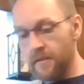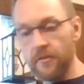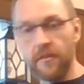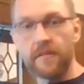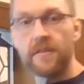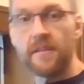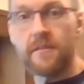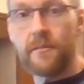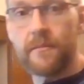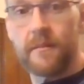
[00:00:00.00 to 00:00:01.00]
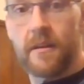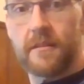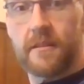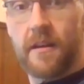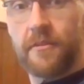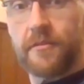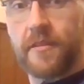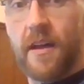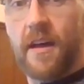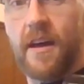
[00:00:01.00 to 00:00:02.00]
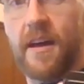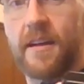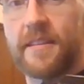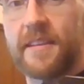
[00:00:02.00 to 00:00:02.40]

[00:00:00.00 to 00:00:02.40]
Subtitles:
You can see the other side,